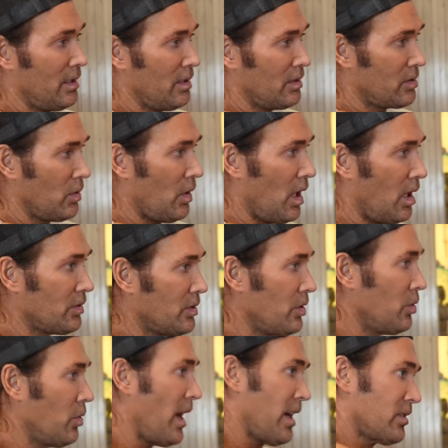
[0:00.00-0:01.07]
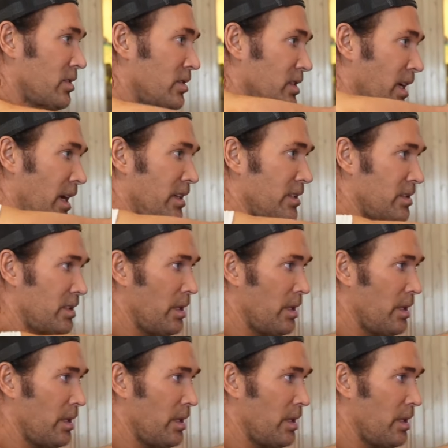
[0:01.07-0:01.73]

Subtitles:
So I'll do exercises